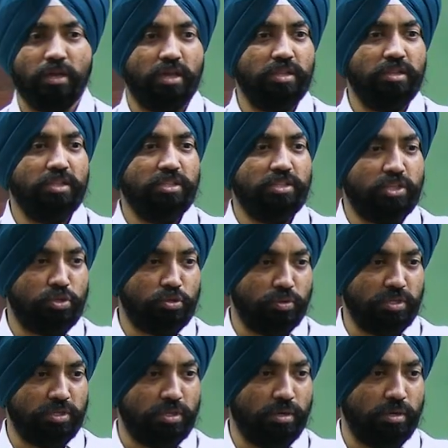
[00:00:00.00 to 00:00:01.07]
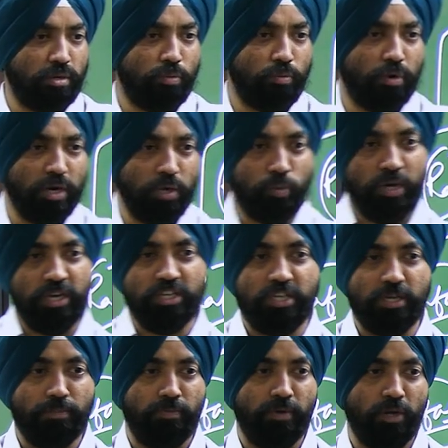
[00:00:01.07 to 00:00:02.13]
In this situation, what one
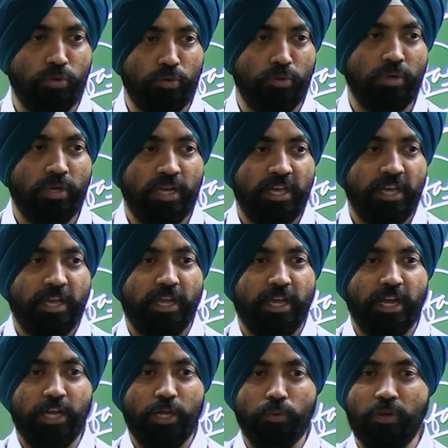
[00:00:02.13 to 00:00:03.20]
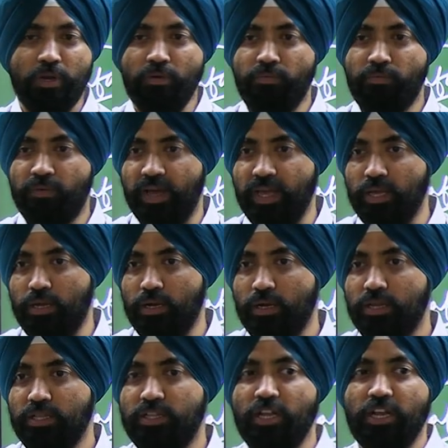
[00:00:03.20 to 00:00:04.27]
ship will do? It will
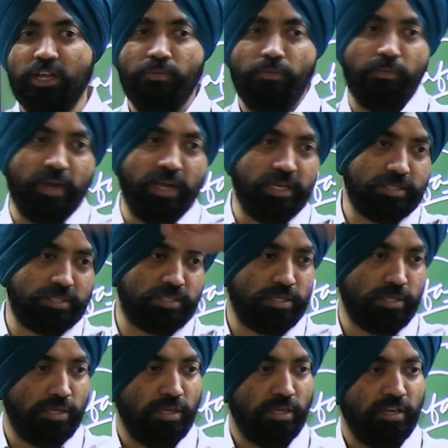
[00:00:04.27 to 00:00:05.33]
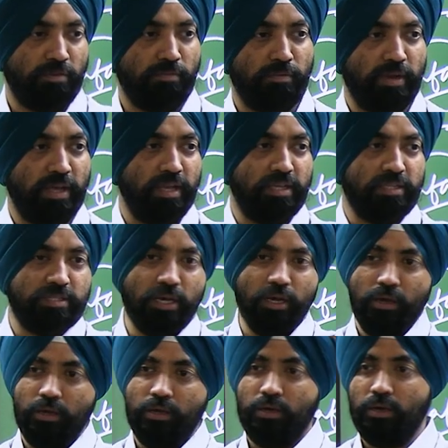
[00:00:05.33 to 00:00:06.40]
fire three flares. Flare is
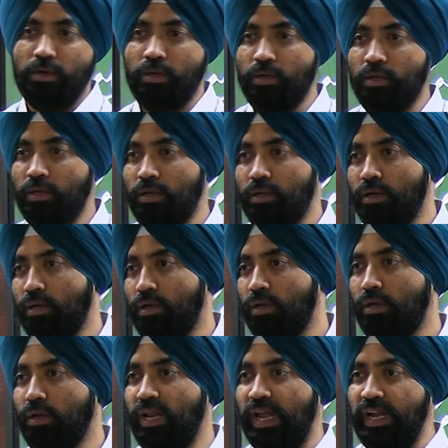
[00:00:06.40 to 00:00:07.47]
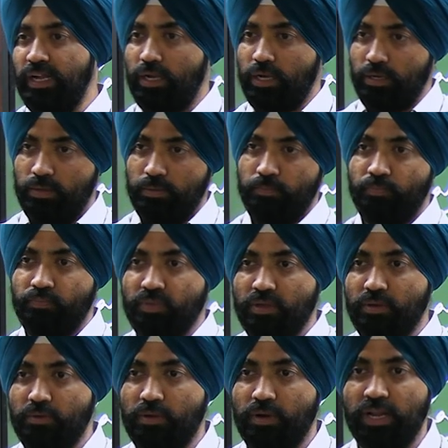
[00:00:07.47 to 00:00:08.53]
a light,
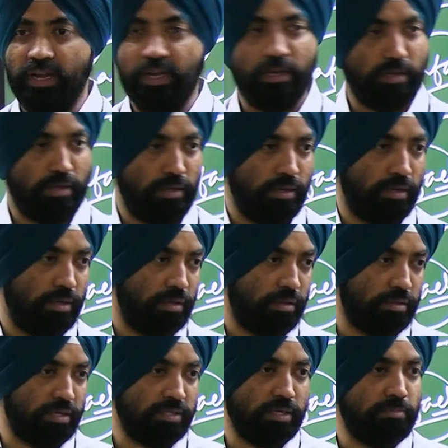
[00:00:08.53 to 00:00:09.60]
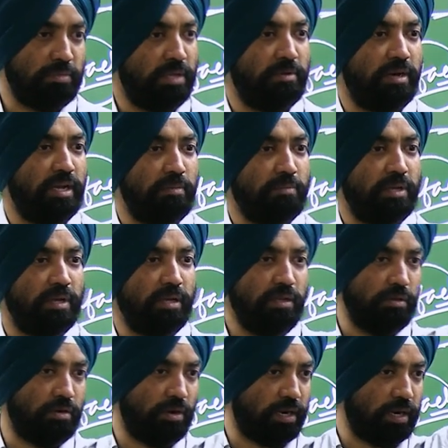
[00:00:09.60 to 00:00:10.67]
Jaise hum Diwali mein
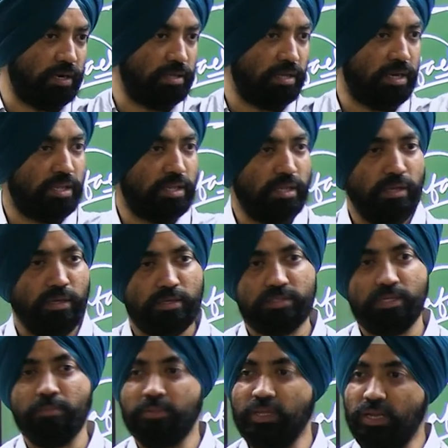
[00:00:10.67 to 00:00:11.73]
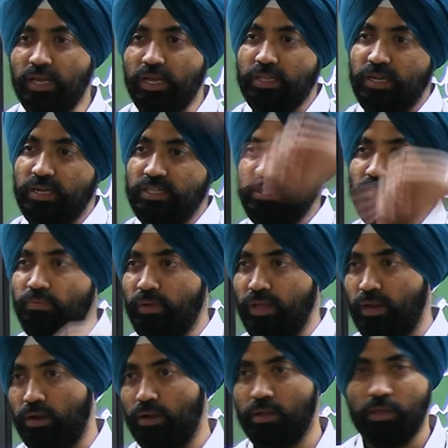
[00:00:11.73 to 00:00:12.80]
nahi rocket jalate, something like that is a
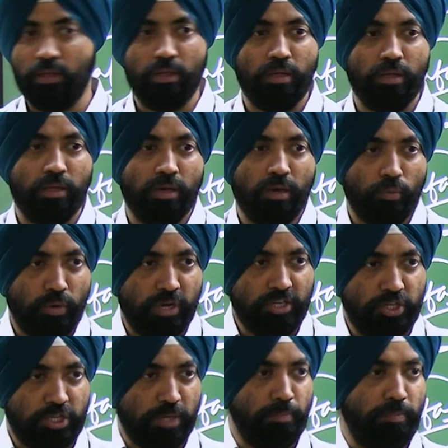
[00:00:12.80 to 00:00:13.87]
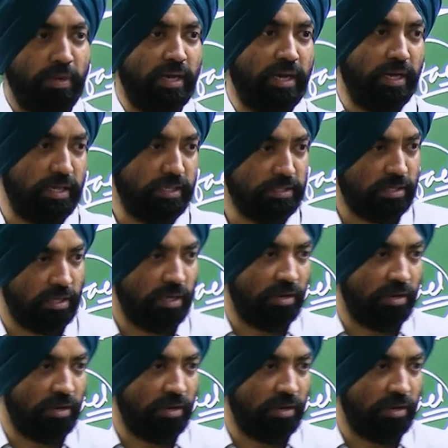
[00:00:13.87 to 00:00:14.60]
flare. One ship has